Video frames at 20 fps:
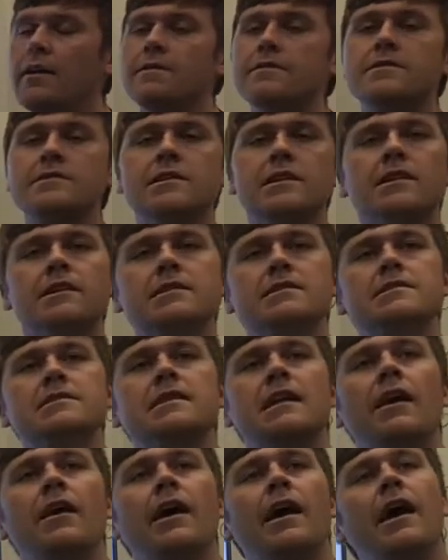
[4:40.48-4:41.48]
6,
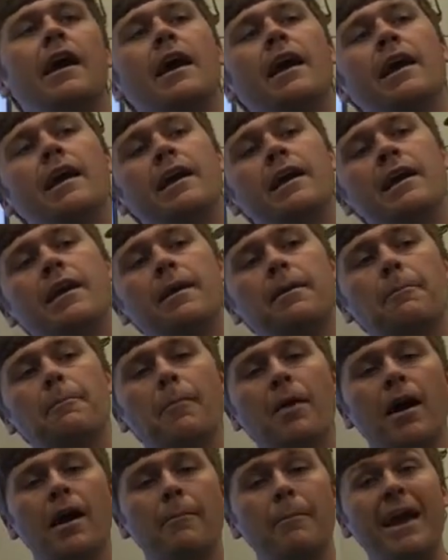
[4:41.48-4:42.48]
now A
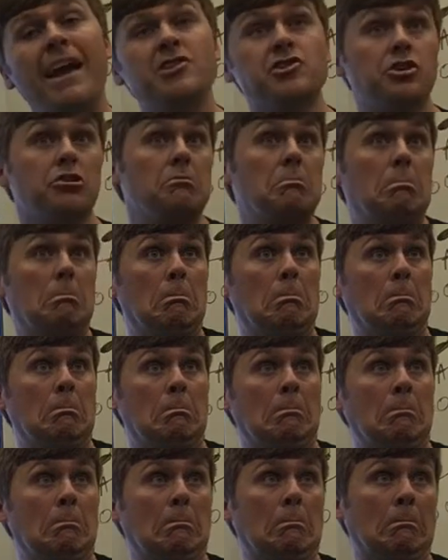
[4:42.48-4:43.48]
major.
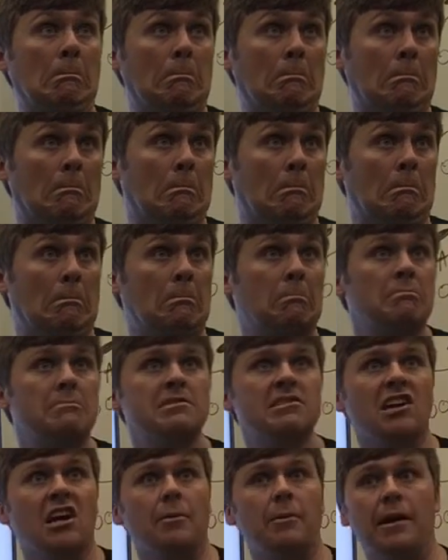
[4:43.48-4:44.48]

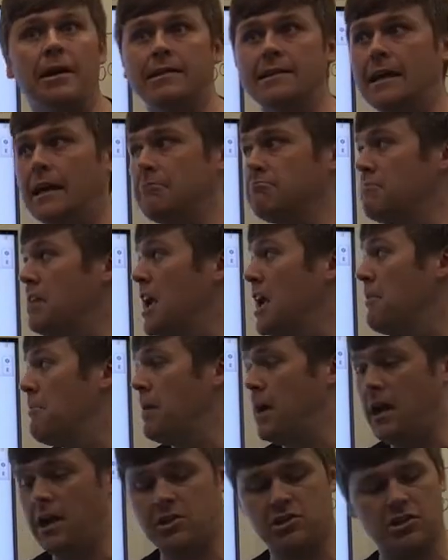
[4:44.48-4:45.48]
Sorry about that. A
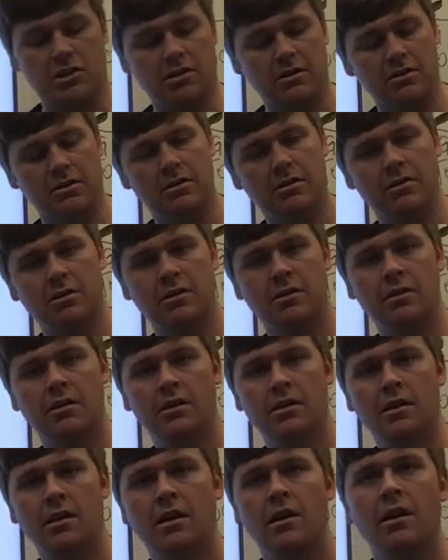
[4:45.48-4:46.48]
major.
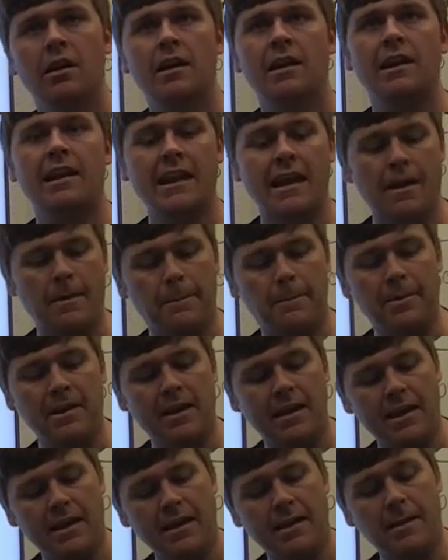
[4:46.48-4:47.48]
Now
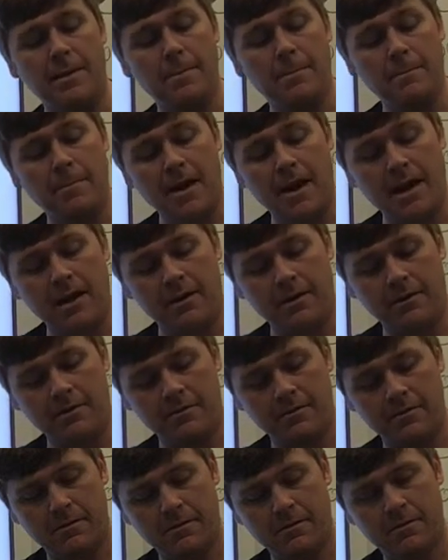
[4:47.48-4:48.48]
B minor.